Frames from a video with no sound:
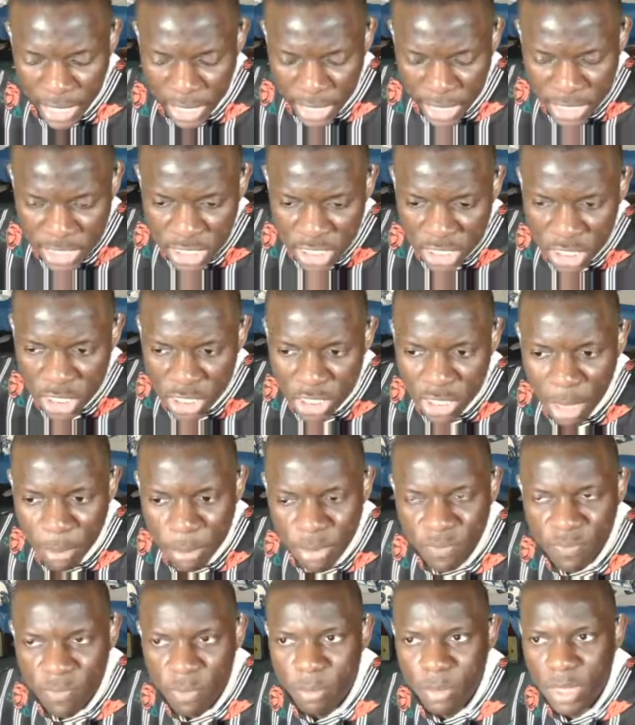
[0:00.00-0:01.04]
it's just to stop him
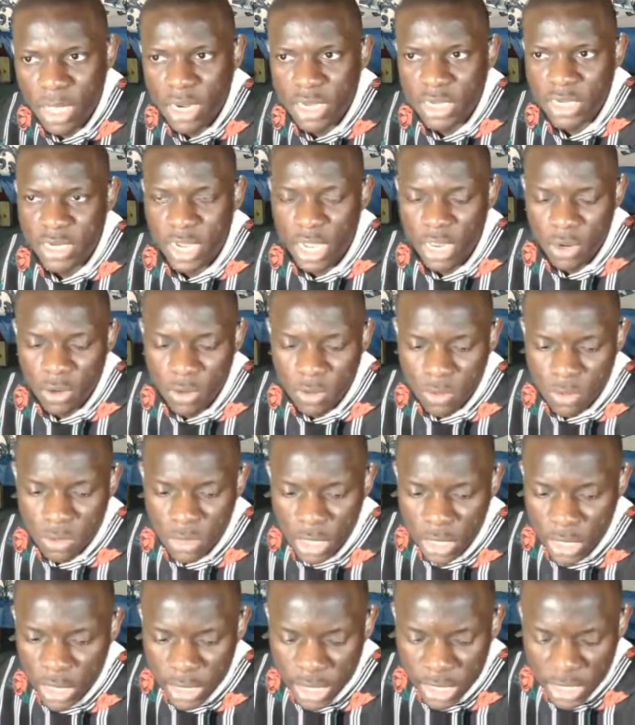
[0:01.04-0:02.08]
from getting shadows.
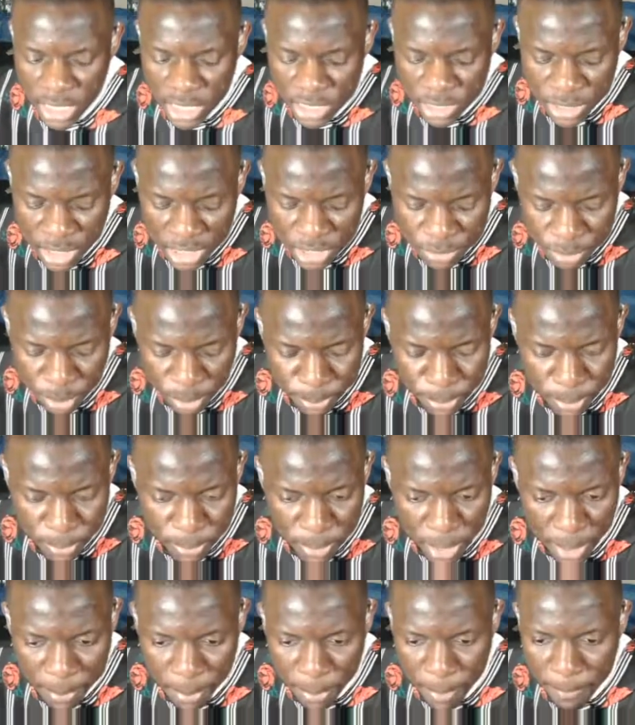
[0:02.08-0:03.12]
I think that
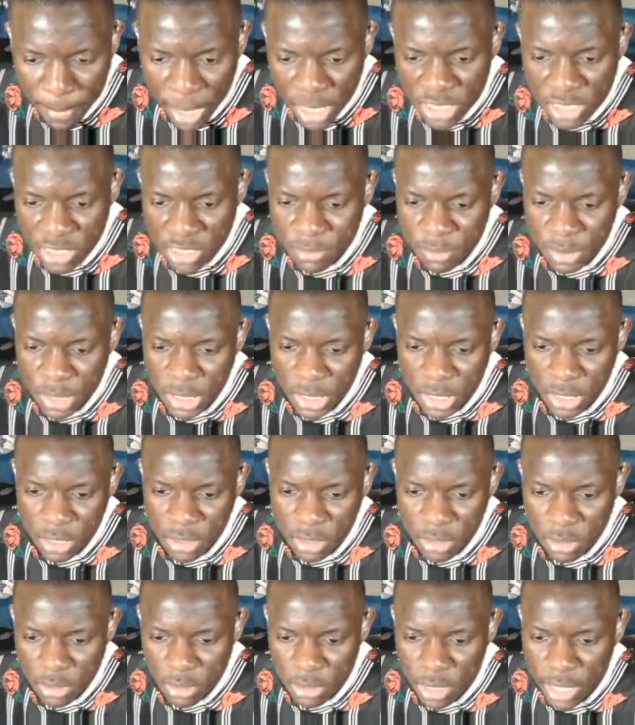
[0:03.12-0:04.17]
might just be it.
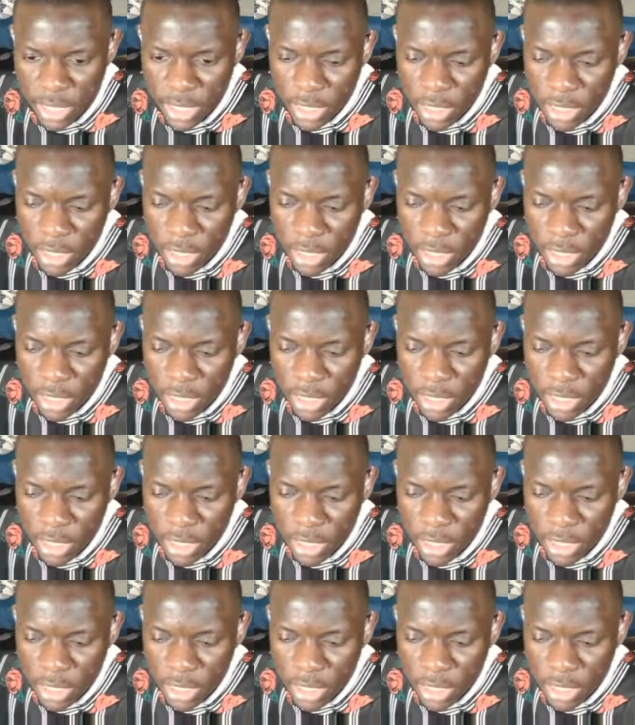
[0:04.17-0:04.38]
Like